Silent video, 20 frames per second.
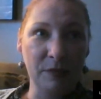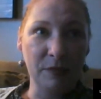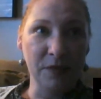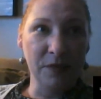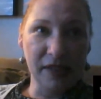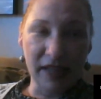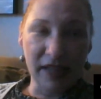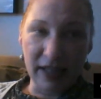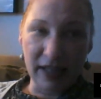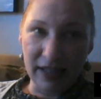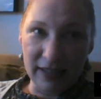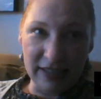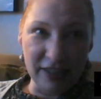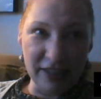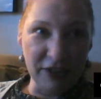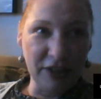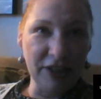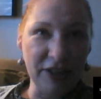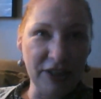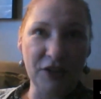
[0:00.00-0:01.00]

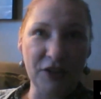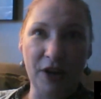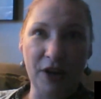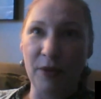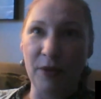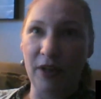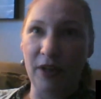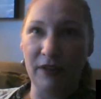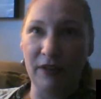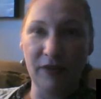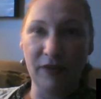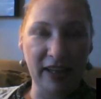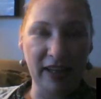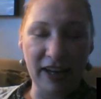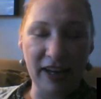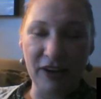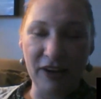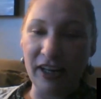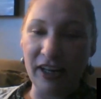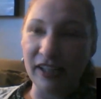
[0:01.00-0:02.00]
secondary trauma,
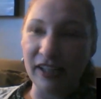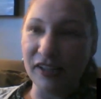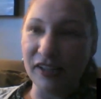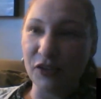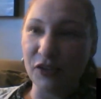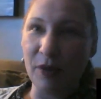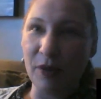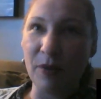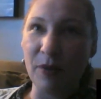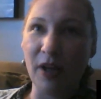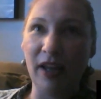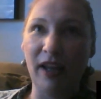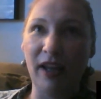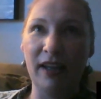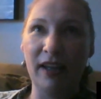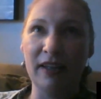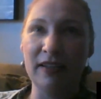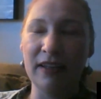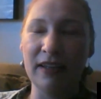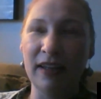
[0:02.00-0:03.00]
vicarious trauma,
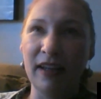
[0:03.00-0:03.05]
and